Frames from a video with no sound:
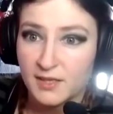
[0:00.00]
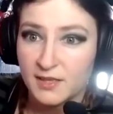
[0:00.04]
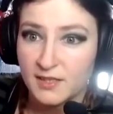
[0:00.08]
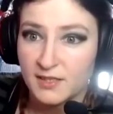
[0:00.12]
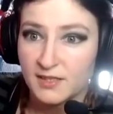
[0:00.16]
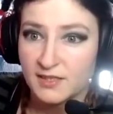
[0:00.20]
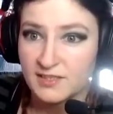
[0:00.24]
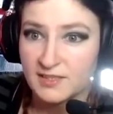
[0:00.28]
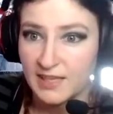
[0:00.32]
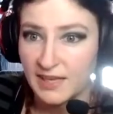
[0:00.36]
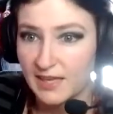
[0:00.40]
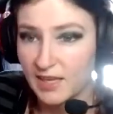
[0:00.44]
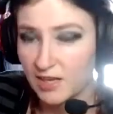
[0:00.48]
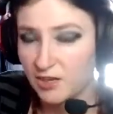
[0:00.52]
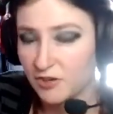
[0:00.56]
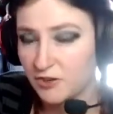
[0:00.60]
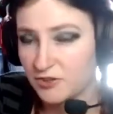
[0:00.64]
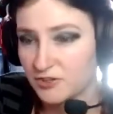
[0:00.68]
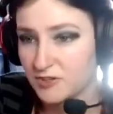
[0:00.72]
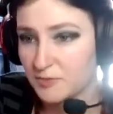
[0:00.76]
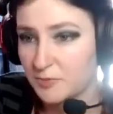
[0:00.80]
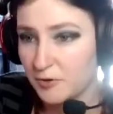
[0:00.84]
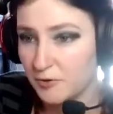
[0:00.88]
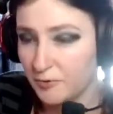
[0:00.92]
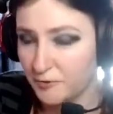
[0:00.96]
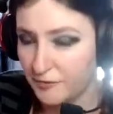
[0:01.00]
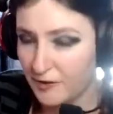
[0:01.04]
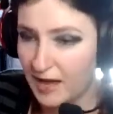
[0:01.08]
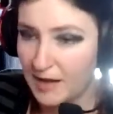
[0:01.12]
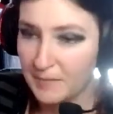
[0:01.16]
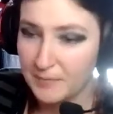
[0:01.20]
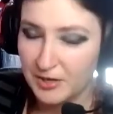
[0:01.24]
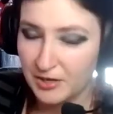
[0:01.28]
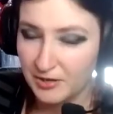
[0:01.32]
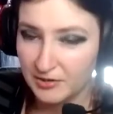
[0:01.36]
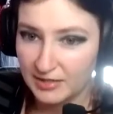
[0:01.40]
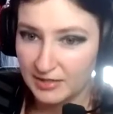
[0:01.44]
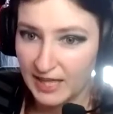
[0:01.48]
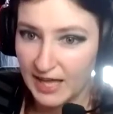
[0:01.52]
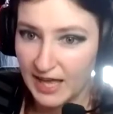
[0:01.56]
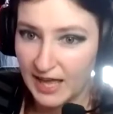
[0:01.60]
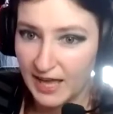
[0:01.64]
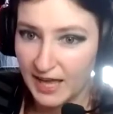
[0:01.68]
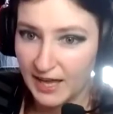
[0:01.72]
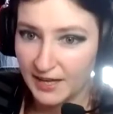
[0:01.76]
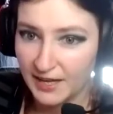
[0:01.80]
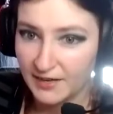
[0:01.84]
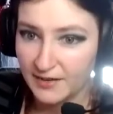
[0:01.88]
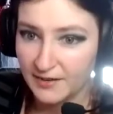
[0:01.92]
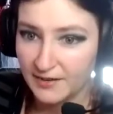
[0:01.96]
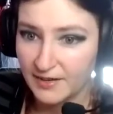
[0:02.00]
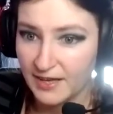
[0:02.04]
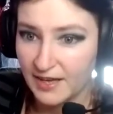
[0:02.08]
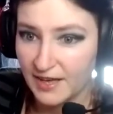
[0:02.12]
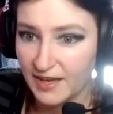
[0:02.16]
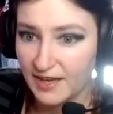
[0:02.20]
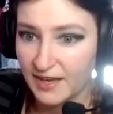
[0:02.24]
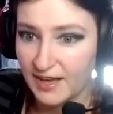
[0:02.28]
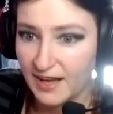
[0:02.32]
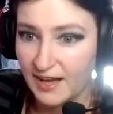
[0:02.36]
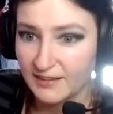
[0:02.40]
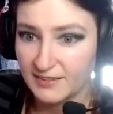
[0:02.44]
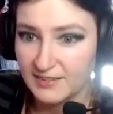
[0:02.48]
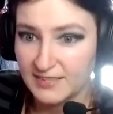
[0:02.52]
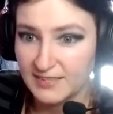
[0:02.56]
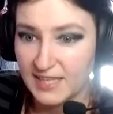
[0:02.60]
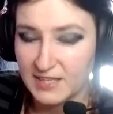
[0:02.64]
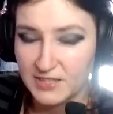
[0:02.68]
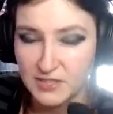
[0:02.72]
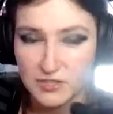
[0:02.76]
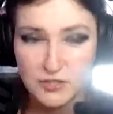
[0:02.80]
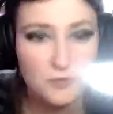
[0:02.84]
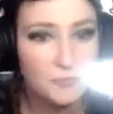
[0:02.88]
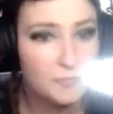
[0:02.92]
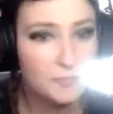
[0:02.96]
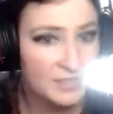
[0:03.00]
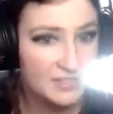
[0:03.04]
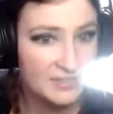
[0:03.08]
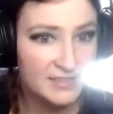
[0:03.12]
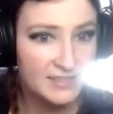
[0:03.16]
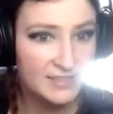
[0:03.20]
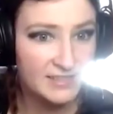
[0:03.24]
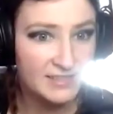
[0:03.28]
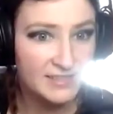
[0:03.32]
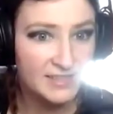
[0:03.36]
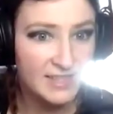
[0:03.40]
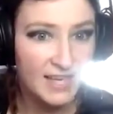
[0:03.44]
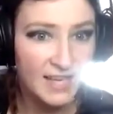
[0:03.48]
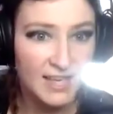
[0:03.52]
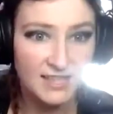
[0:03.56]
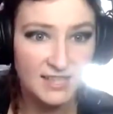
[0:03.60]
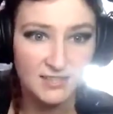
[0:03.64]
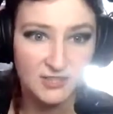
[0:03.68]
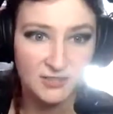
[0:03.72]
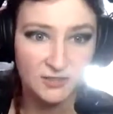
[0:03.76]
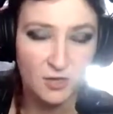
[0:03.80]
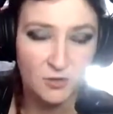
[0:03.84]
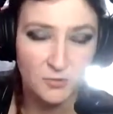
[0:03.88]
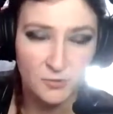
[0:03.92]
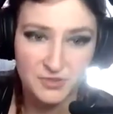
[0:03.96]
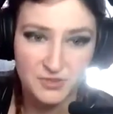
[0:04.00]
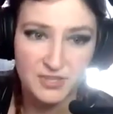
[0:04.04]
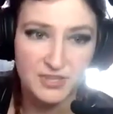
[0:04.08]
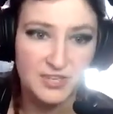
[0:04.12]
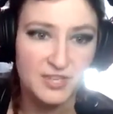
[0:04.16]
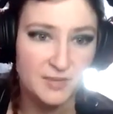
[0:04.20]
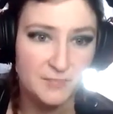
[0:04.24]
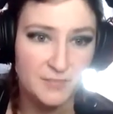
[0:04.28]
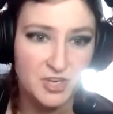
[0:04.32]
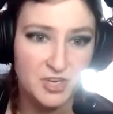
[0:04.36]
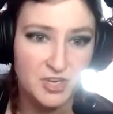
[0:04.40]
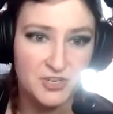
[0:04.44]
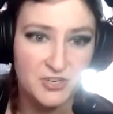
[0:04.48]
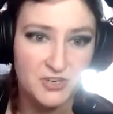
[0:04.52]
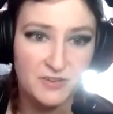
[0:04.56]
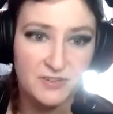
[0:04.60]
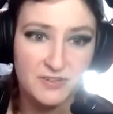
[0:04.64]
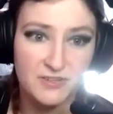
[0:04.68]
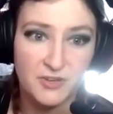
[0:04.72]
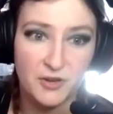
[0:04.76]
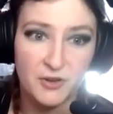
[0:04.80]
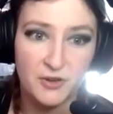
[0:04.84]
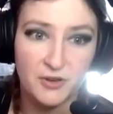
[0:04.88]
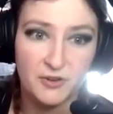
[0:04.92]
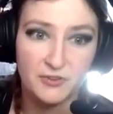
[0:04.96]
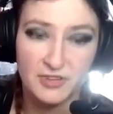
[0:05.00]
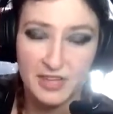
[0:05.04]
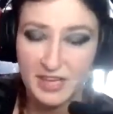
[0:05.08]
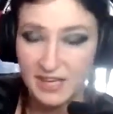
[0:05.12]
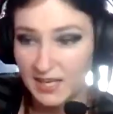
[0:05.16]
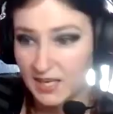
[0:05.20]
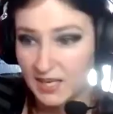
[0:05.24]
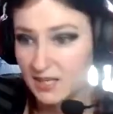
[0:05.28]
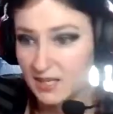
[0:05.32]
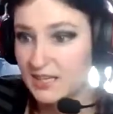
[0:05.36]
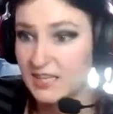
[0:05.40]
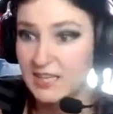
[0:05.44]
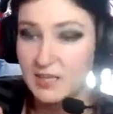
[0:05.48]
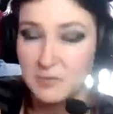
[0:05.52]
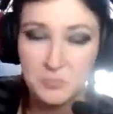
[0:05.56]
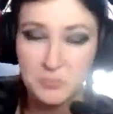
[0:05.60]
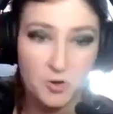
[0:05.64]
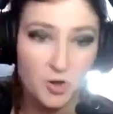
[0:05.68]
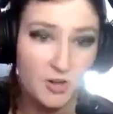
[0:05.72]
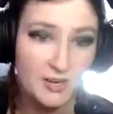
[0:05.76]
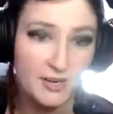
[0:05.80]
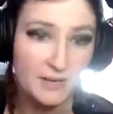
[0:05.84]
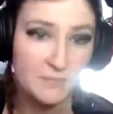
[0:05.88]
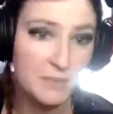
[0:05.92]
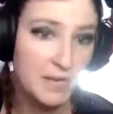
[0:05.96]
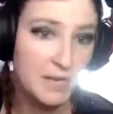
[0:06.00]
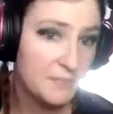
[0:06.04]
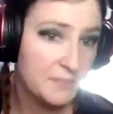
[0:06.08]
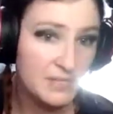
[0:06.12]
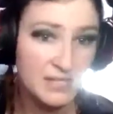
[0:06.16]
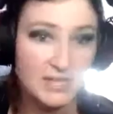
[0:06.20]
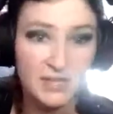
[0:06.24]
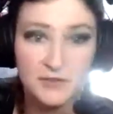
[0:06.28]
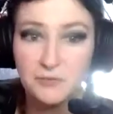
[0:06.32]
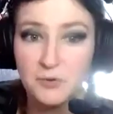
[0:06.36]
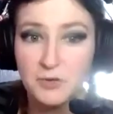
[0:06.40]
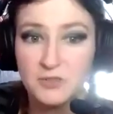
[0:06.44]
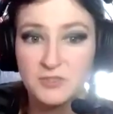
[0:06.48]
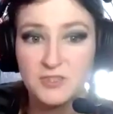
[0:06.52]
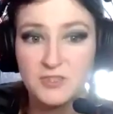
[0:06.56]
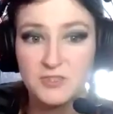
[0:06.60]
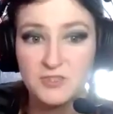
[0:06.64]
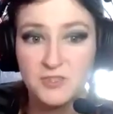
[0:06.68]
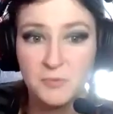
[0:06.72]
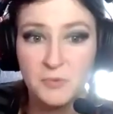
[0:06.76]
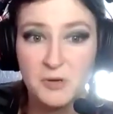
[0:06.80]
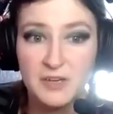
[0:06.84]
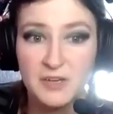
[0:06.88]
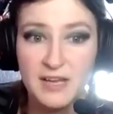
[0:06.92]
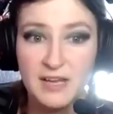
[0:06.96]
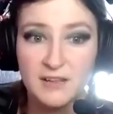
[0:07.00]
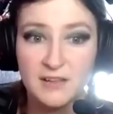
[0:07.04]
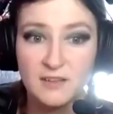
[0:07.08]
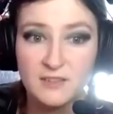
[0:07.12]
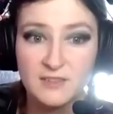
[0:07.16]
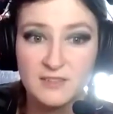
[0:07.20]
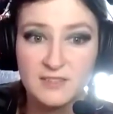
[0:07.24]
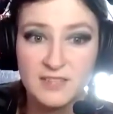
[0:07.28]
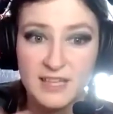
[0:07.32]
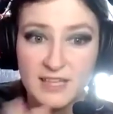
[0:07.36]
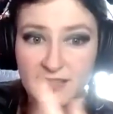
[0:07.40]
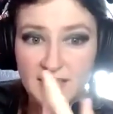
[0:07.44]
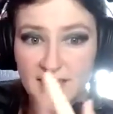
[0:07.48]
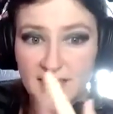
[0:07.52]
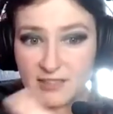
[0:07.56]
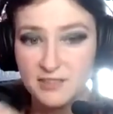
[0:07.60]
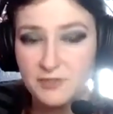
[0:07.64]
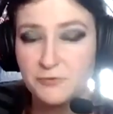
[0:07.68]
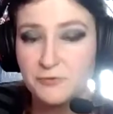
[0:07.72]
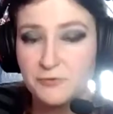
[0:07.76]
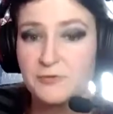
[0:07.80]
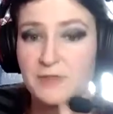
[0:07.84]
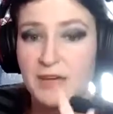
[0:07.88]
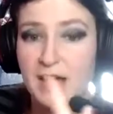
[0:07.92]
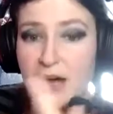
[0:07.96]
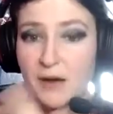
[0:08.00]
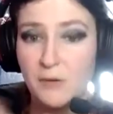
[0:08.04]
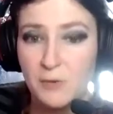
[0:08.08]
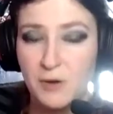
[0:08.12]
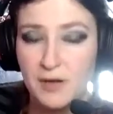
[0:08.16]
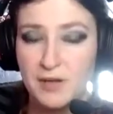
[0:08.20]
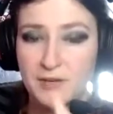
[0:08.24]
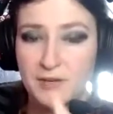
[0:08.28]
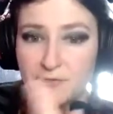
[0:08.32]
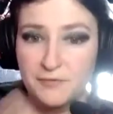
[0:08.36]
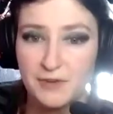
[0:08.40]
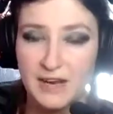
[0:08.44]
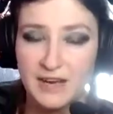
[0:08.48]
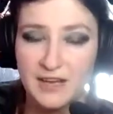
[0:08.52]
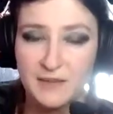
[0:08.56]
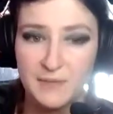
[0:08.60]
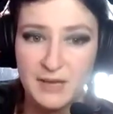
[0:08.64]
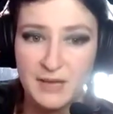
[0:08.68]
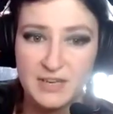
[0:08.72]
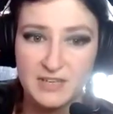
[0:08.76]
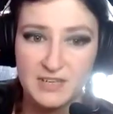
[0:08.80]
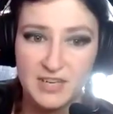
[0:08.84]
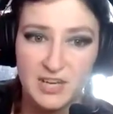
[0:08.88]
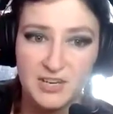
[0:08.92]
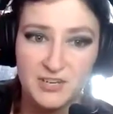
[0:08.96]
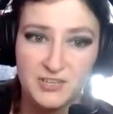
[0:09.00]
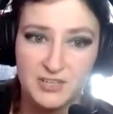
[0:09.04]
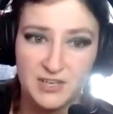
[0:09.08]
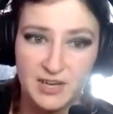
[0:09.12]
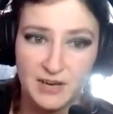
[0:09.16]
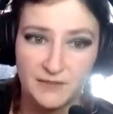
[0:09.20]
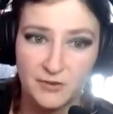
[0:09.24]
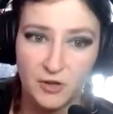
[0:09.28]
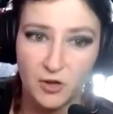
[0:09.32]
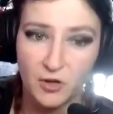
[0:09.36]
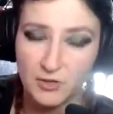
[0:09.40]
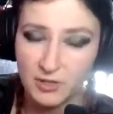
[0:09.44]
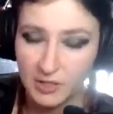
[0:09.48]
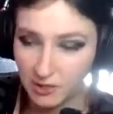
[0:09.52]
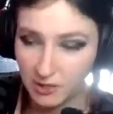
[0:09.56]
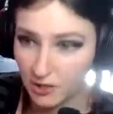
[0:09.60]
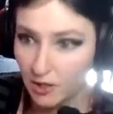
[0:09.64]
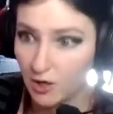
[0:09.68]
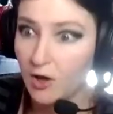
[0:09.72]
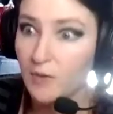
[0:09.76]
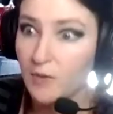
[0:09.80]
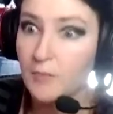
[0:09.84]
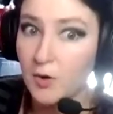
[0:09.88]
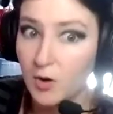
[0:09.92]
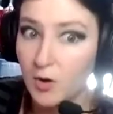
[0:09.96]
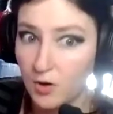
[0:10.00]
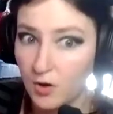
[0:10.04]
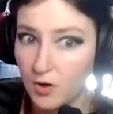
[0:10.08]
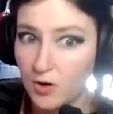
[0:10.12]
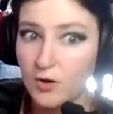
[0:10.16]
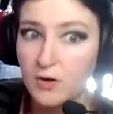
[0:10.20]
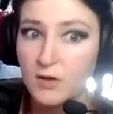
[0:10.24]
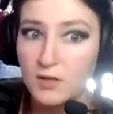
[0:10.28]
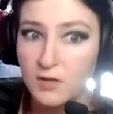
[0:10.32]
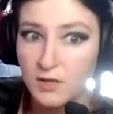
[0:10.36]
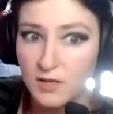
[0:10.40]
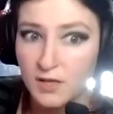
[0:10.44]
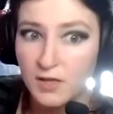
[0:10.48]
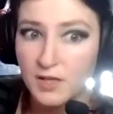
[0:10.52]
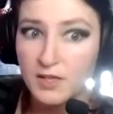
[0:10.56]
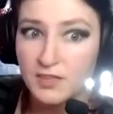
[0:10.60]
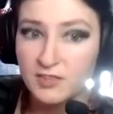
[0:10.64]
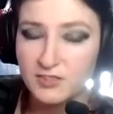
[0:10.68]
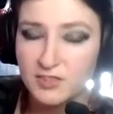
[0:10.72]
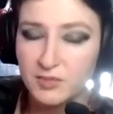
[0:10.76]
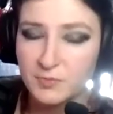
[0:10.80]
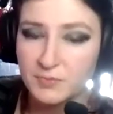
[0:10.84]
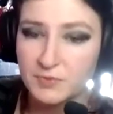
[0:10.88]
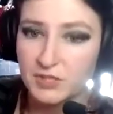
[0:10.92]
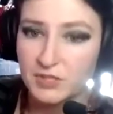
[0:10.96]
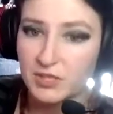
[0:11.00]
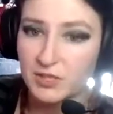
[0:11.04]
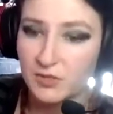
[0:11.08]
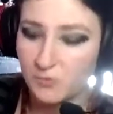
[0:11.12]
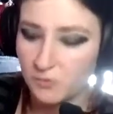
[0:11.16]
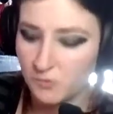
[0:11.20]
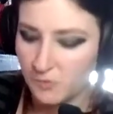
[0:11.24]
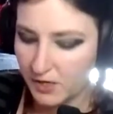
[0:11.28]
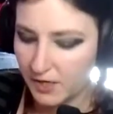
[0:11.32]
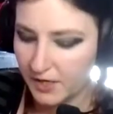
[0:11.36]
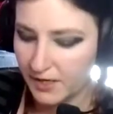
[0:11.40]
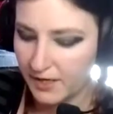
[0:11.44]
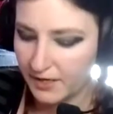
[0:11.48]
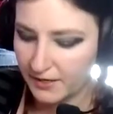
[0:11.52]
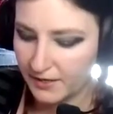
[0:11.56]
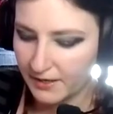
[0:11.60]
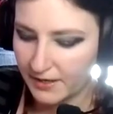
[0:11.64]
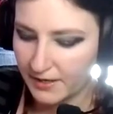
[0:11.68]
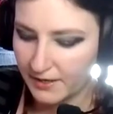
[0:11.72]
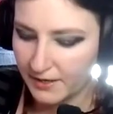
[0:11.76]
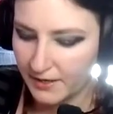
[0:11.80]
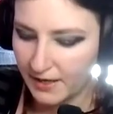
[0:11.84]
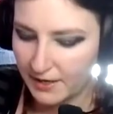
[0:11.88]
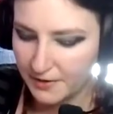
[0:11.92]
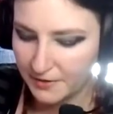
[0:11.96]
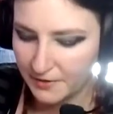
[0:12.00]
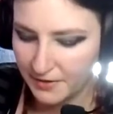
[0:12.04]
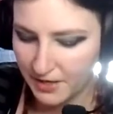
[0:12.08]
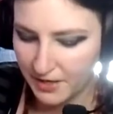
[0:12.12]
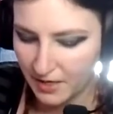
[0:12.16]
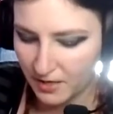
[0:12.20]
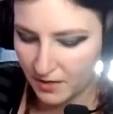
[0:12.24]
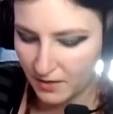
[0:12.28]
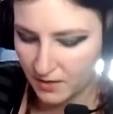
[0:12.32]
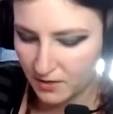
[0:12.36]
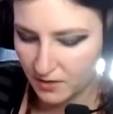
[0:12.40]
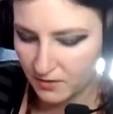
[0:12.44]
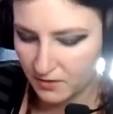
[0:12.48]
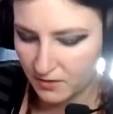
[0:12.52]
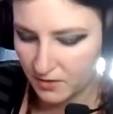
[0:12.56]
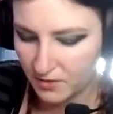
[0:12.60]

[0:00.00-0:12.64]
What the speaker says: say a customer will find me online, I'll send 2 business cards along with the commission so they can keep one and maybe give one to someone else. And it's through that word of recommendation I've gotten a lot more subsequent work in. I think,